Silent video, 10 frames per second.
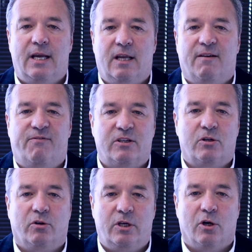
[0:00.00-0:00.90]
in the
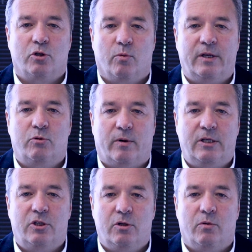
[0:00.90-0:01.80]
fiscal year
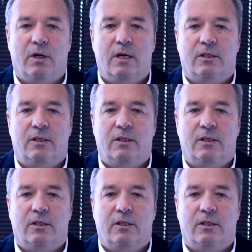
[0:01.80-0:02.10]
2022.